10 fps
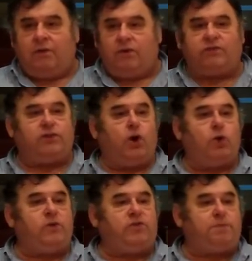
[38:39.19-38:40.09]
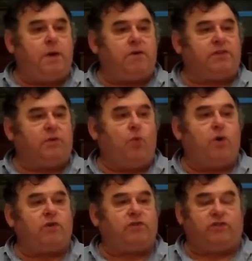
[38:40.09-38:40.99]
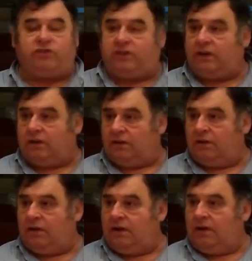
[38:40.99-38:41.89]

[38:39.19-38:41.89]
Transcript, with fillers: Where's the Holy Spirit? The waters are still.